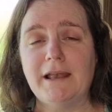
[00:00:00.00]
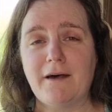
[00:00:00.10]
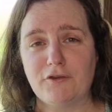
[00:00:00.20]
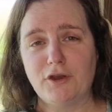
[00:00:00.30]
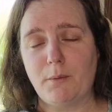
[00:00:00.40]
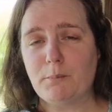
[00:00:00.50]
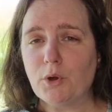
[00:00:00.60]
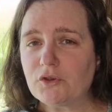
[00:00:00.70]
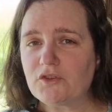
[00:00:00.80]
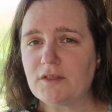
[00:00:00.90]
11
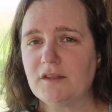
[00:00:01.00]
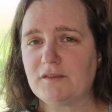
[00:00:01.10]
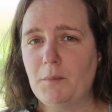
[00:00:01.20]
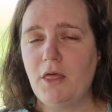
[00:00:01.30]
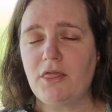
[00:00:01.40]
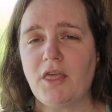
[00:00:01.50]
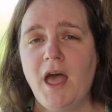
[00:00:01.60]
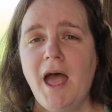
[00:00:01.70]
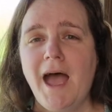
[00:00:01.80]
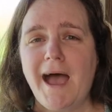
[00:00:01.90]
books this month,
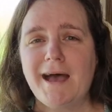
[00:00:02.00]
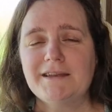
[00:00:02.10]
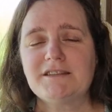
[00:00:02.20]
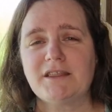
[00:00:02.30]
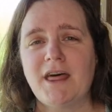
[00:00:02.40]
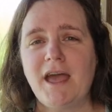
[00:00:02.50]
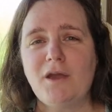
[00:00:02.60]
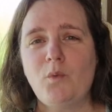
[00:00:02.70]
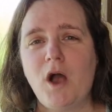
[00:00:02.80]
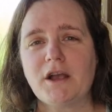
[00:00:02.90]
and
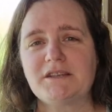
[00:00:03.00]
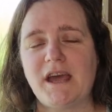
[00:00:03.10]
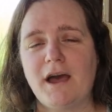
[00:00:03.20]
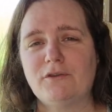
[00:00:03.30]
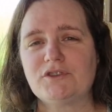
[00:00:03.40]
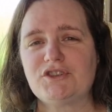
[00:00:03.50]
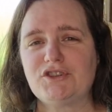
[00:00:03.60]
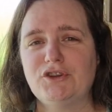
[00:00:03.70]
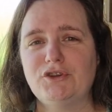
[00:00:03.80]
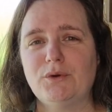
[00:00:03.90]
they worked out
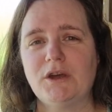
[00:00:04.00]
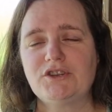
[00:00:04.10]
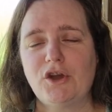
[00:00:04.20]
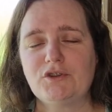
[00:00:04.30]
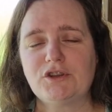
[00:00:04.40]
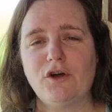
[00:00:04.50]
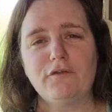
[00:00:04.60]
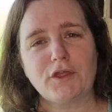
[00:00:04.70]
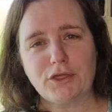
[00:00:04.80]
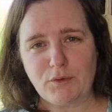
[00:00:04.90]
to a total
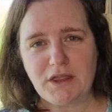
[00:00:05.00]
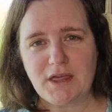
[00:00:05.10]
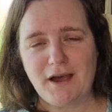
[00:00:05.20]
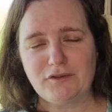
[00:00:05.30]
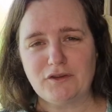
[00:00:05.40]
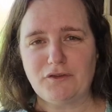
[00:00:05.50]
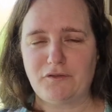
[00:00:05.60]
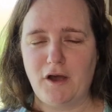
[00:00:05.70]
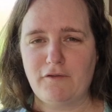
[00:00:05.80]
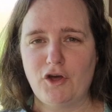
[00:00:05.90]
of
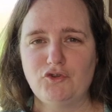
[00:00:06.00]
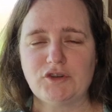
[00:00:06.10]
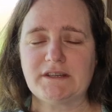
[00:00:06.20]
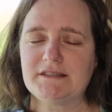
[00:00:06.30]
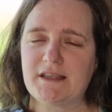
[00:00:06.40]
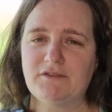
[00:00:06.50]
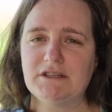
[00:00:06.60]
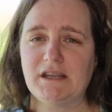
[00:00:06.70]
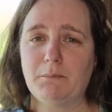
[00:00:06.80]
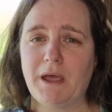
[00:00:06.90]

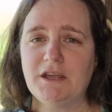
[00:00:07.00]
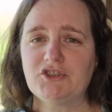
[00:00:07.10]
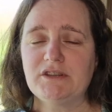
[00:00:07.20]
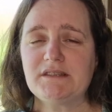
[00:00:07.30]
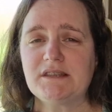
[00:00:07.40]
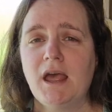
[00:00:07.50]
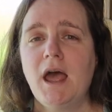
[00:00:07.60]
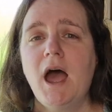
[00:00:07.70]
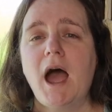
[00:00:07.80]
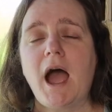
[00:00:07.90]
3,517 pages
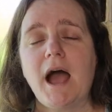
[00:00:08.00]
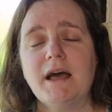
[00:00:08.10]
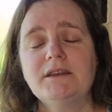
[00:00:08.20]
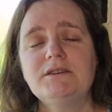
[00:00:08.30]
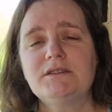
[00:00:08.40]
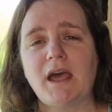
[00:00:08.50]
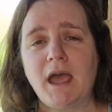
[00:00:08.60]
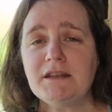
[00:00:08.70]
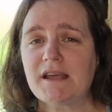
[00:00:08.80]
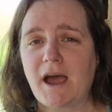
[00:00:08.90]
and
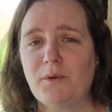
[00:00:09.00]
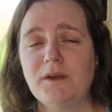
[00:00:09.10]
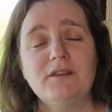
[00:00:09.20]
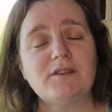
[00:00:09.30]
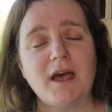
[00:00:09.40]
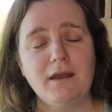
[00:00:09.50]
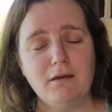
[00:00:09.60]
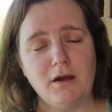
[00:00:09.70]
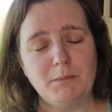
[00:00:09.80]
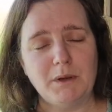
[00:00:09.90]
8 hours and
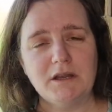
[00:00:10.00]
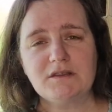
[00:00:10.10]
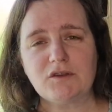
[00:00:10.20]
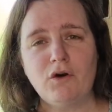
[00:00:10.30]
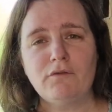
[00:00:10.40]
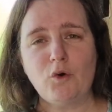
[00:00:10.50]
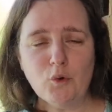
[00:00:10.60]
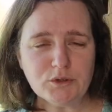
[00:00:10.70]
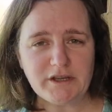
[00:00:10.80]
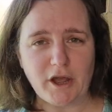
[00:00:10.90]
9 minutes of
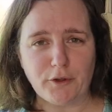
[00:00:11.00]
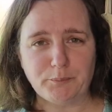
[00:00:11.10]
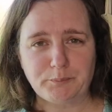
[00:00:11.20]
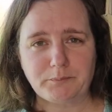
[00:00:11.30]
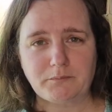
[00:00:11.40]
audio.